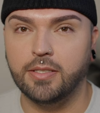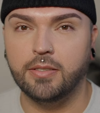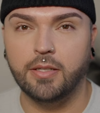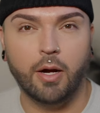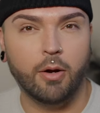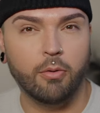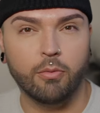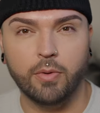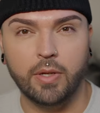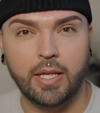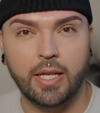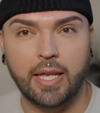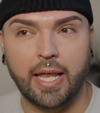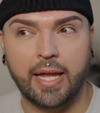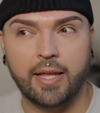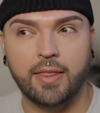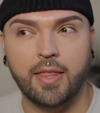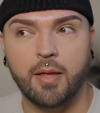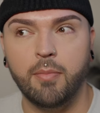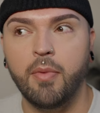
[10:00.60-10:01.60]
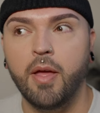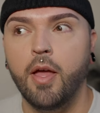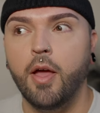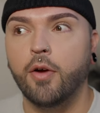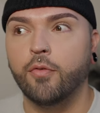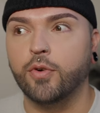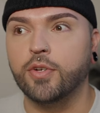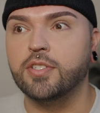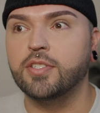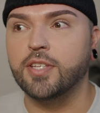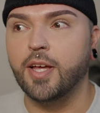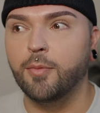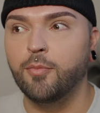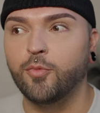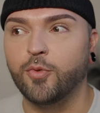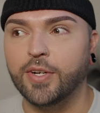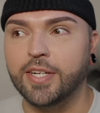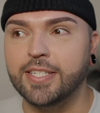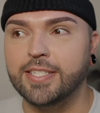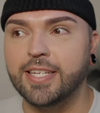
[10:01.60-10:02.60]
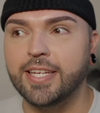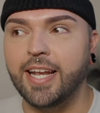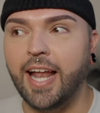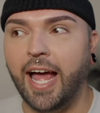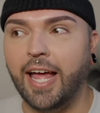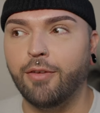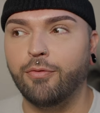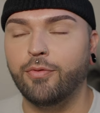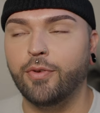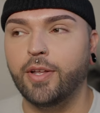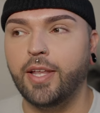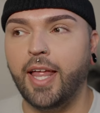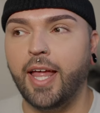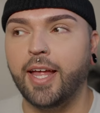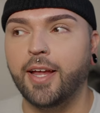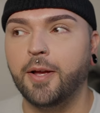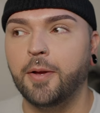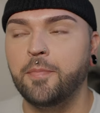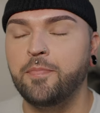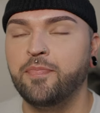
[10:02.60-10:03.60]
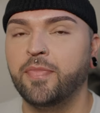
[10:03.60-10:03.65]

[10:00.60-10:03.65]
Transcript: don't really like them. For some reason, I feel like